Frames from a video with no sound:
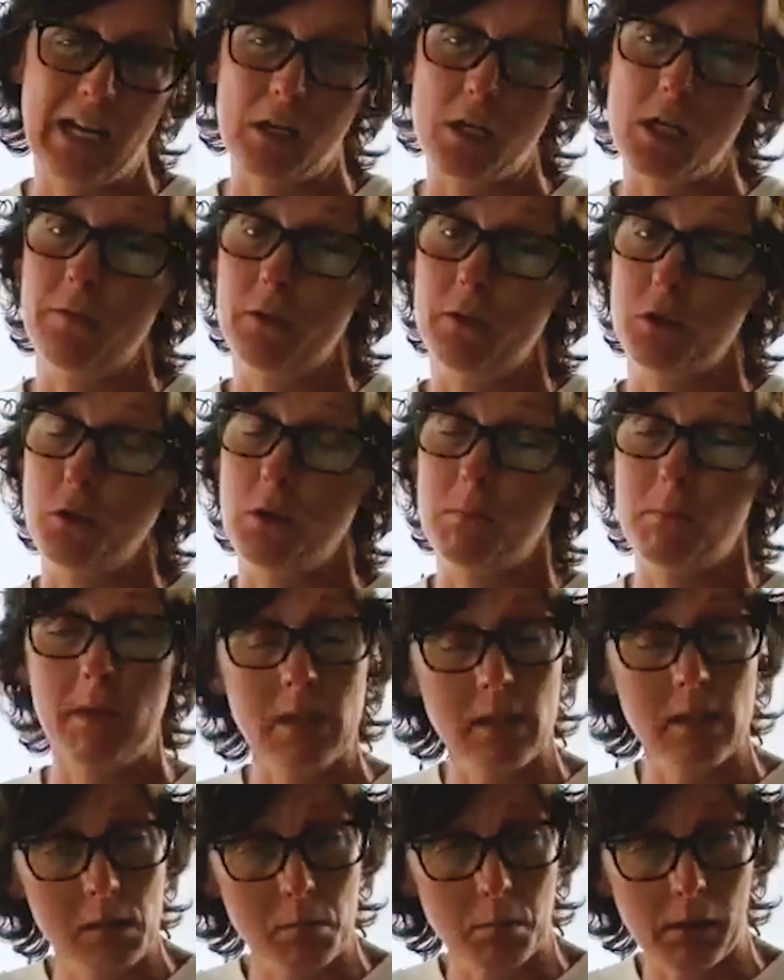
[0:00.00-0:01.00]
And you have to do a
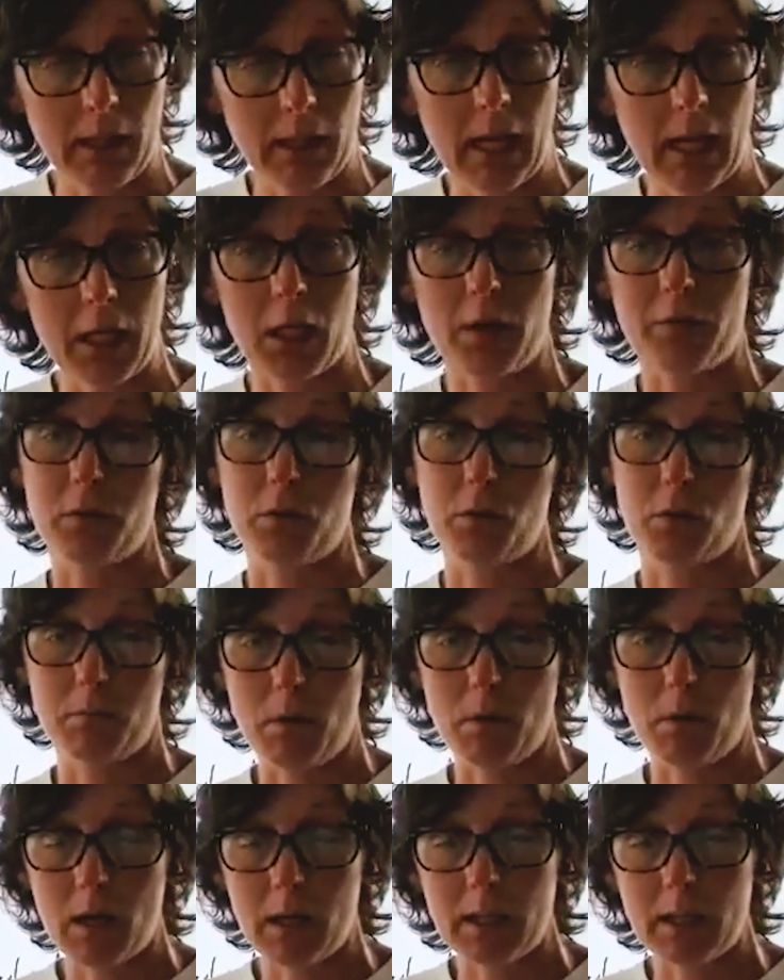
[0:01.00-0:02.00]
business plan, you have to do a
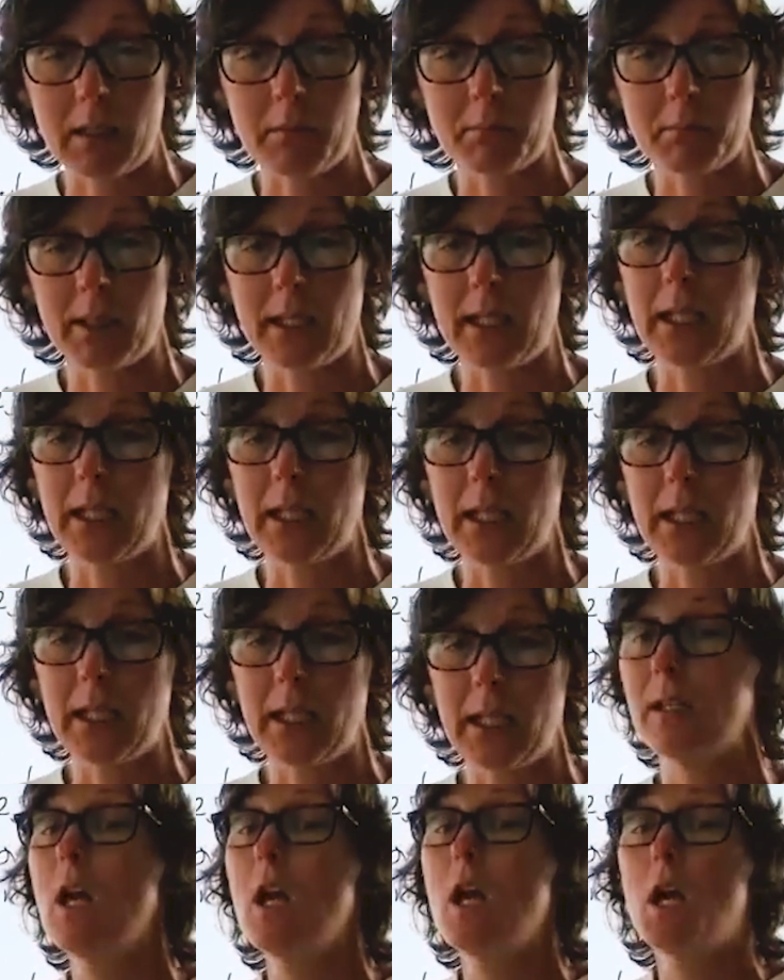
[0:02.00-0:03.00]
marketing plan,
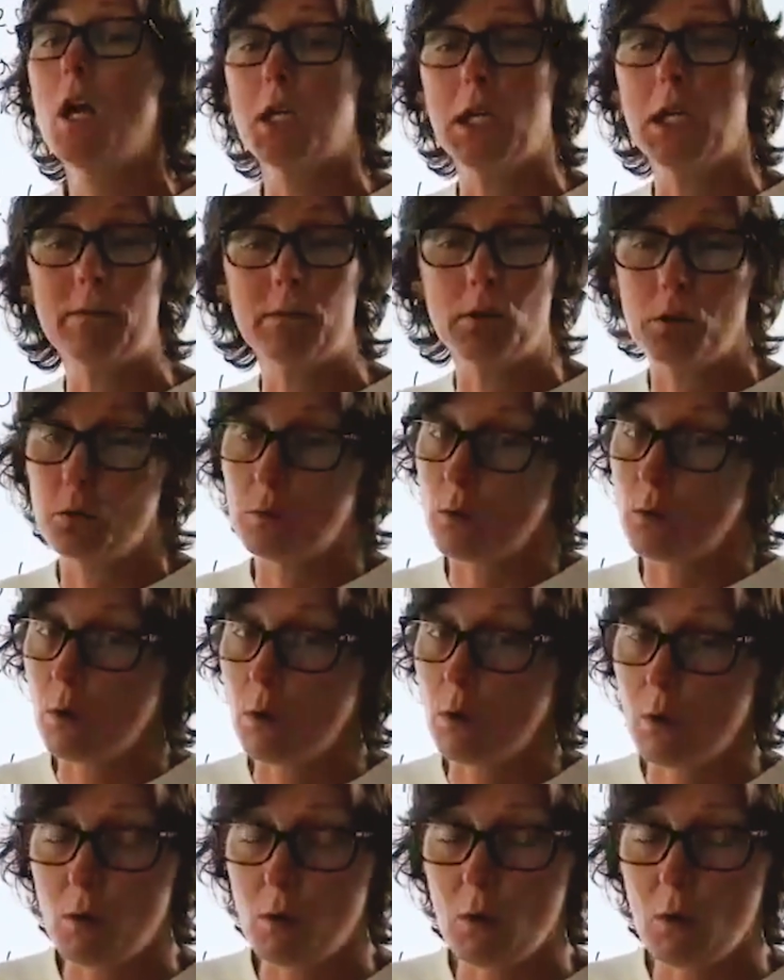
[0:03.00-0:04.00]
you have to
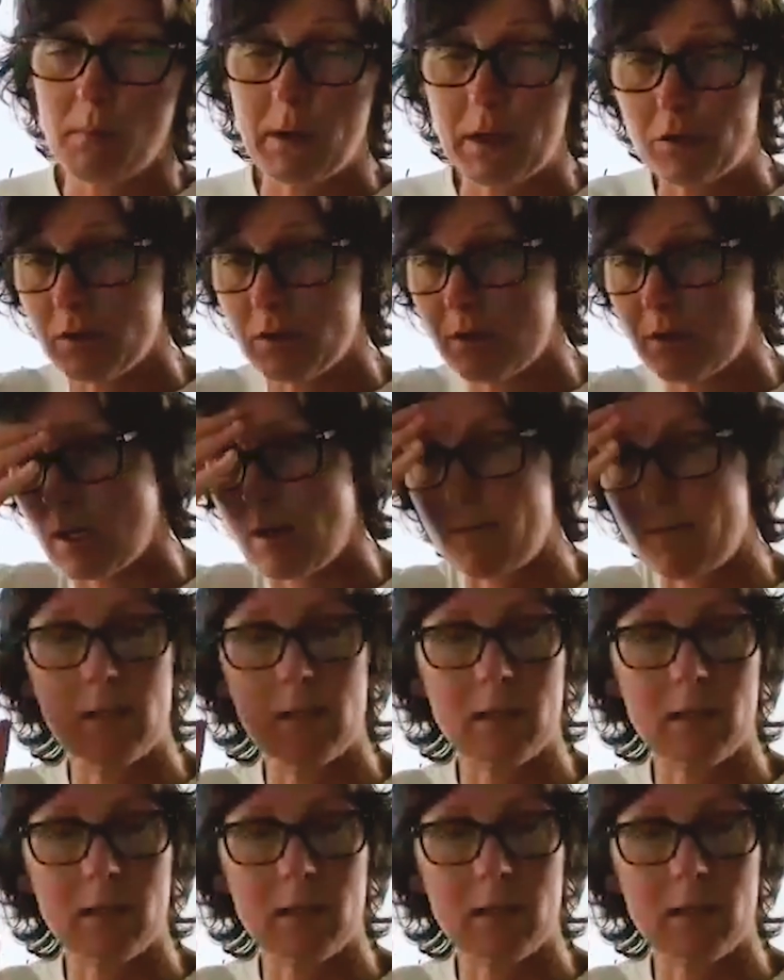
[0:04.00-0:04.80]
do a whole bunch of stuff.